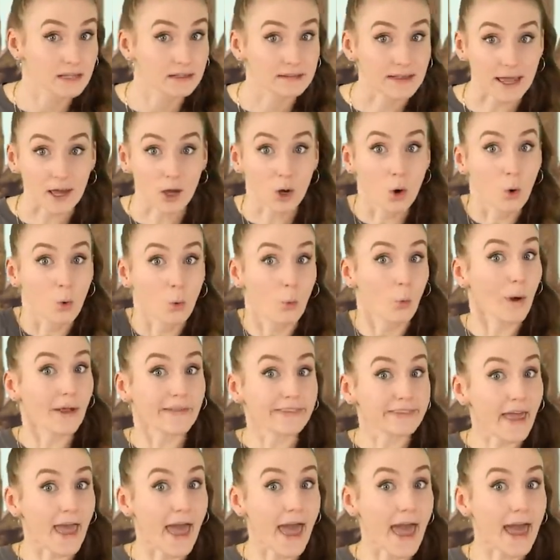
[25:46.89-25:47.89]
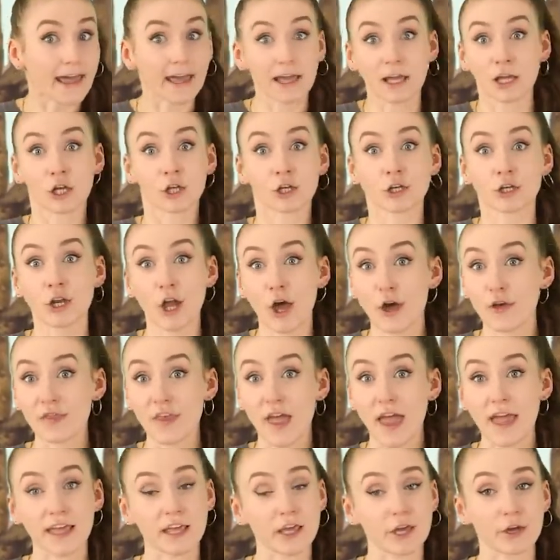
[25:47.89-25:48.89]
Like, what the heck? No
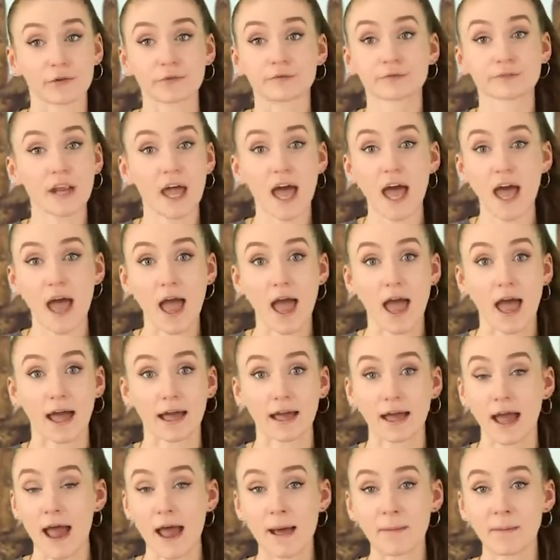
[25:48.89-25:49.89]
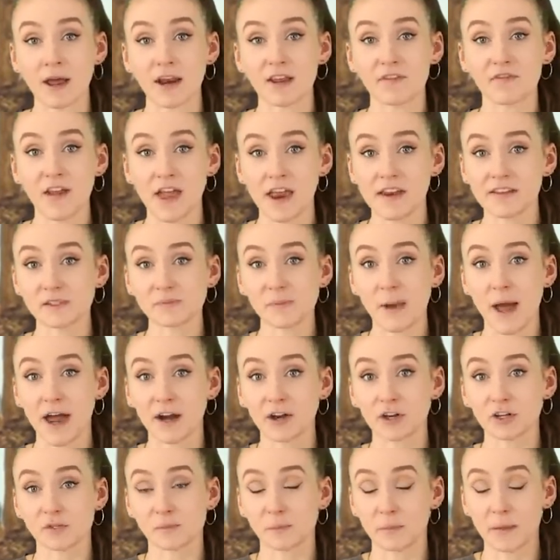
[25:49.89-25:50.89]
thank you, Nah, -uh. I'm not a fan of
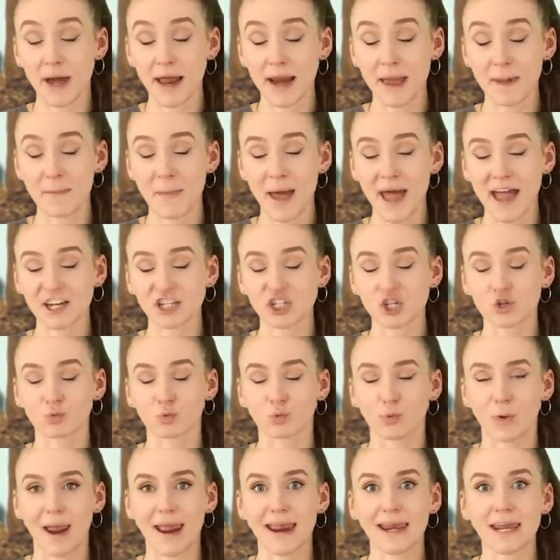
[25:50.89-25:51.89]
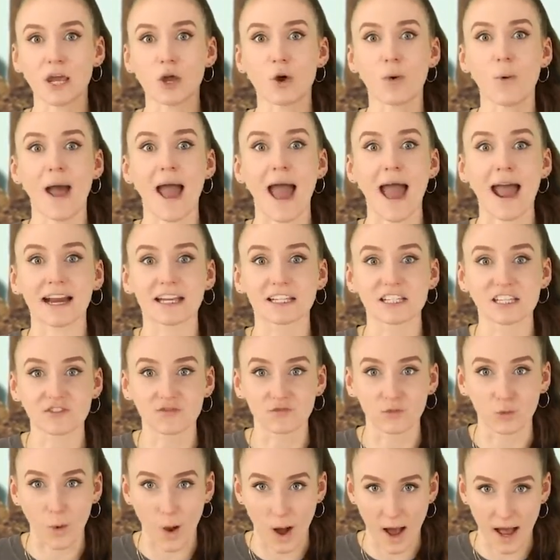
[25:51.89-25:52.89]
spiders, but imagine
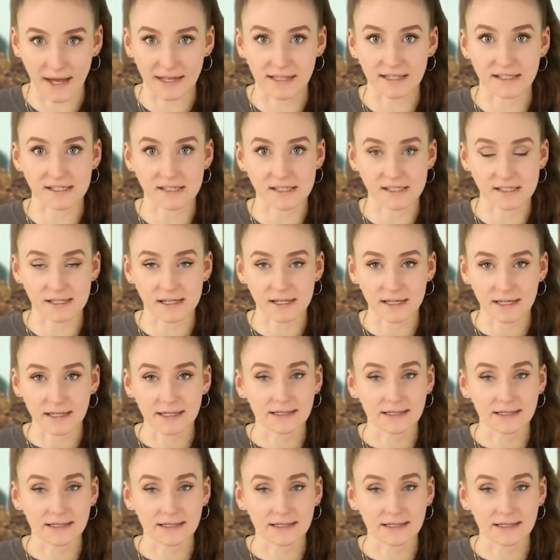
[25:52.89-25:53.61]
radioactive ones.